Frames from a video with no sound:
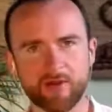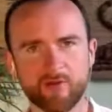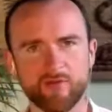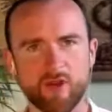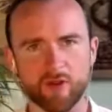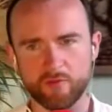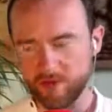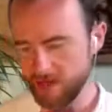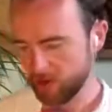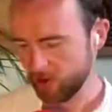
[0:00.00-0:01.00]
of not
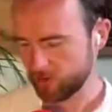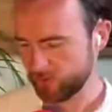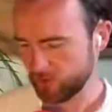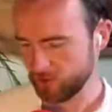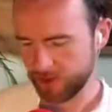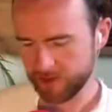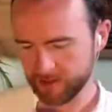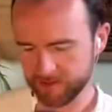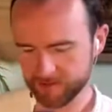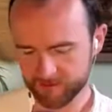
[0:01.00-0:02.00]
being on for a
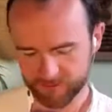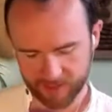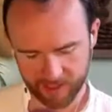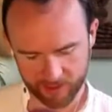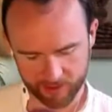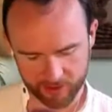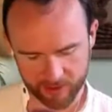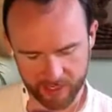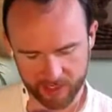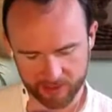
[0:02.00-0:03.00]
while, and I would
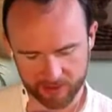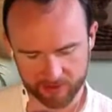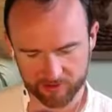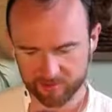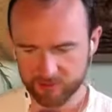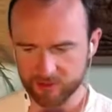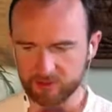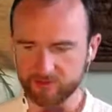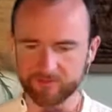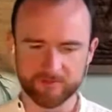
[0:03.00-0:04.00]
get it done.
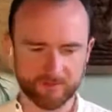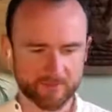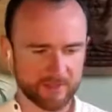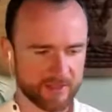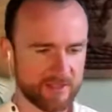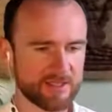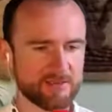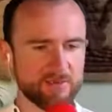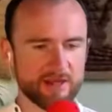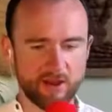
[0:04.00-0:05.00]
So, this
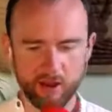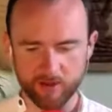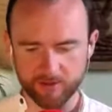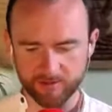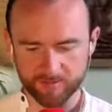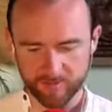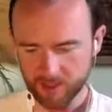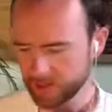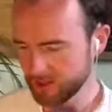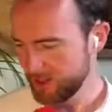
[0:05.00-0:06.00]
is me on.
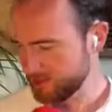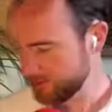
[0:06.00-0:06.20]
Let